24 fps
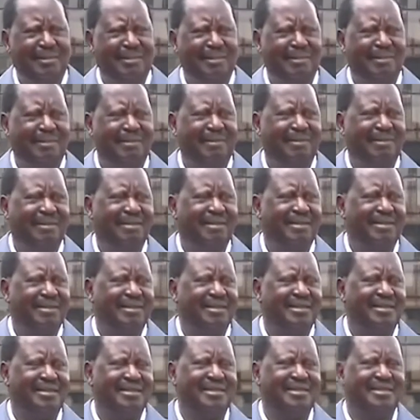
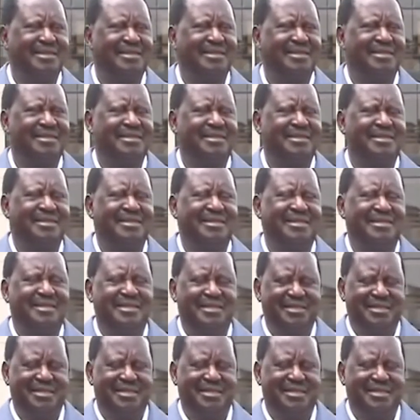(silence)